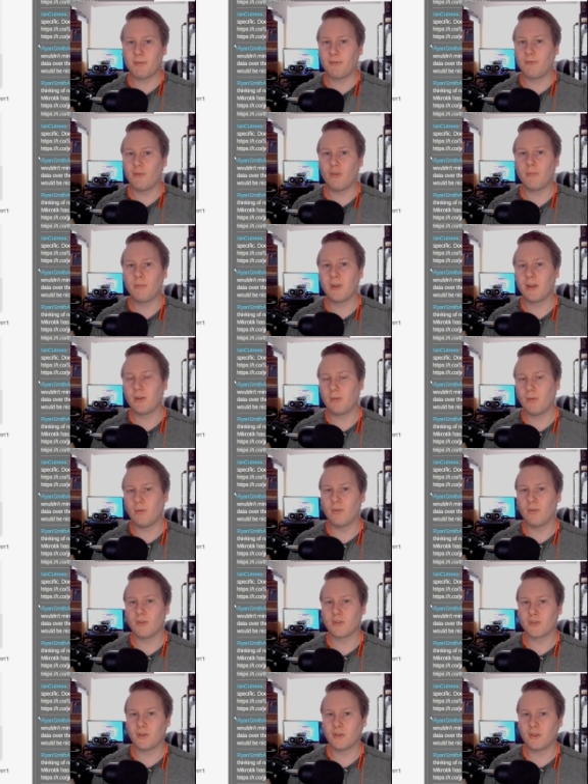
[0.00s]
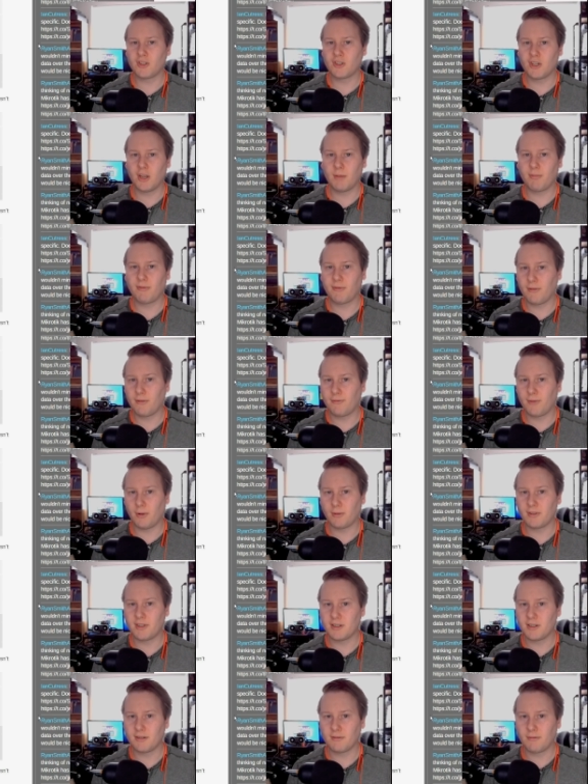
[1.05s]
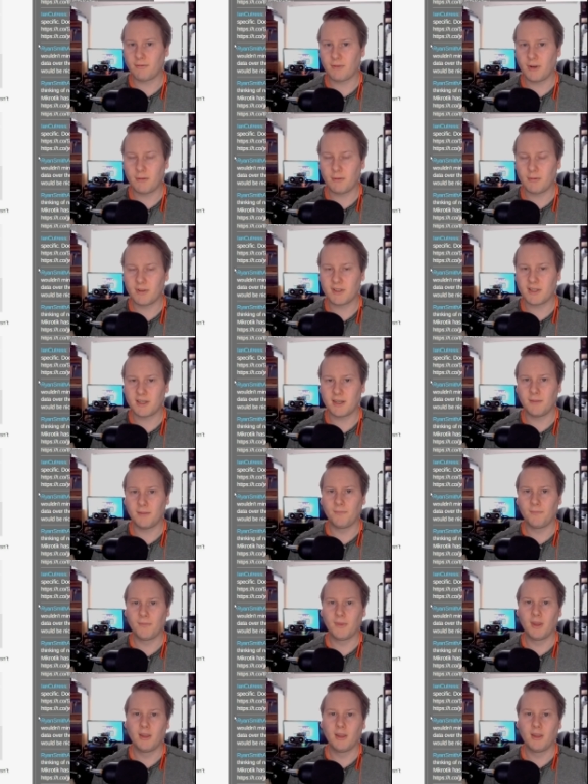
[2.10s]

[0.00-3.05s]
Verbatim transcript: performing cores on the chip for voltage and frequency.